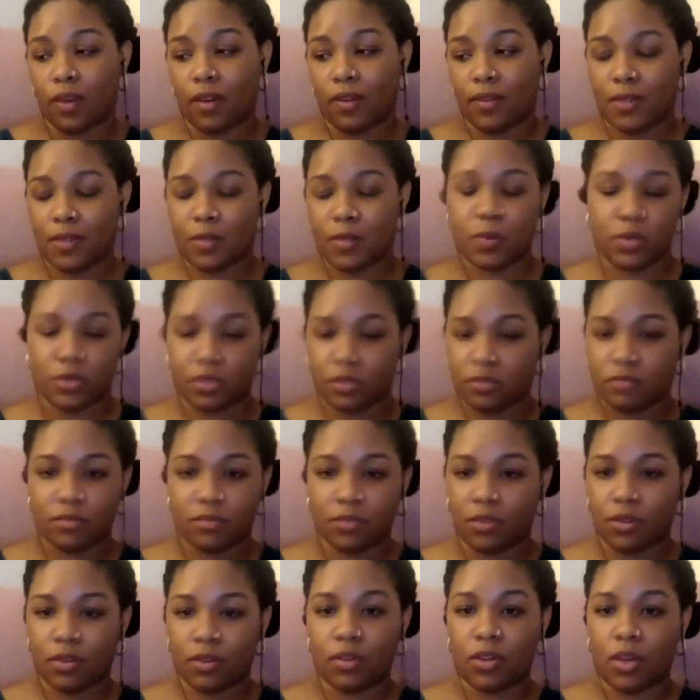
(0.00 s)
this person,
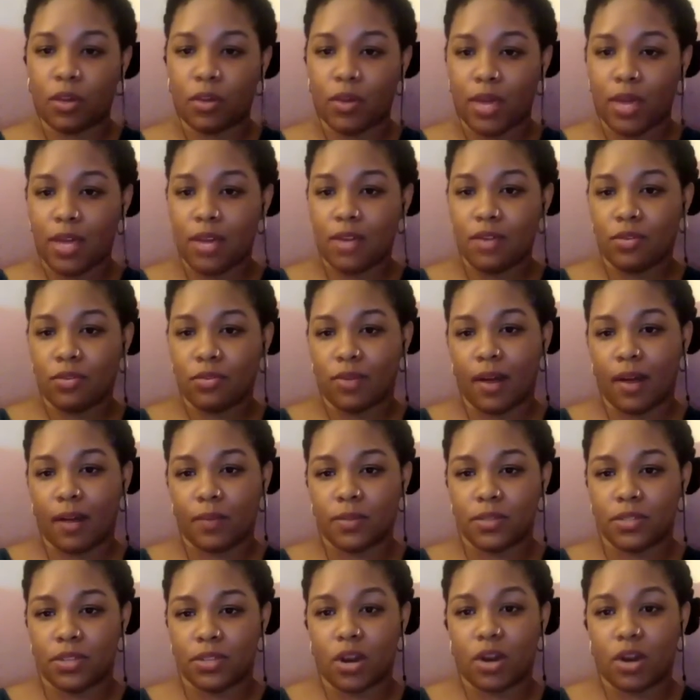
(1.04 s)
Chloe, who
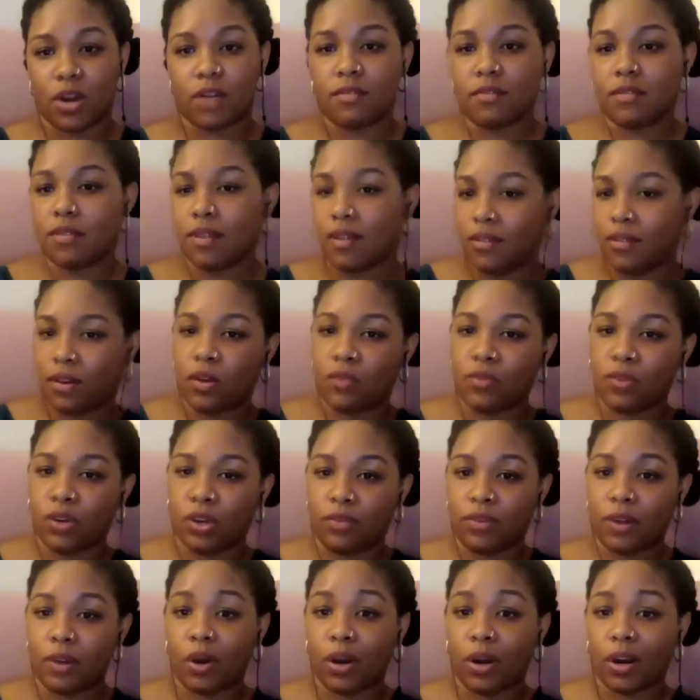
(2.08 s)
helped start the COVID Grief
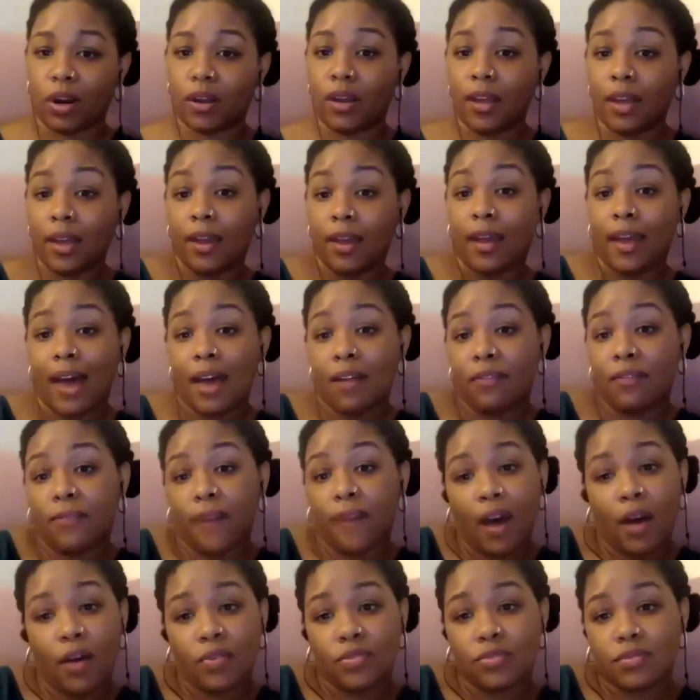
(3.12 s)
Network, had
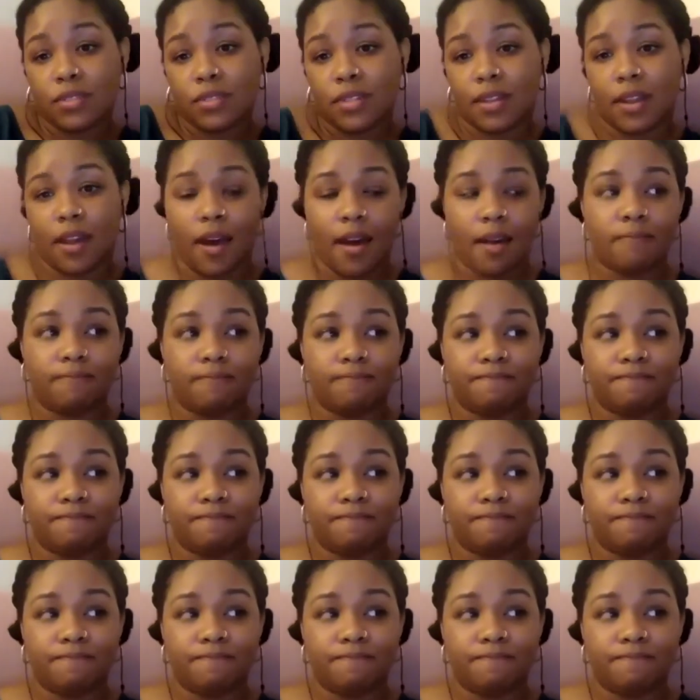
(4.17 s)
found um,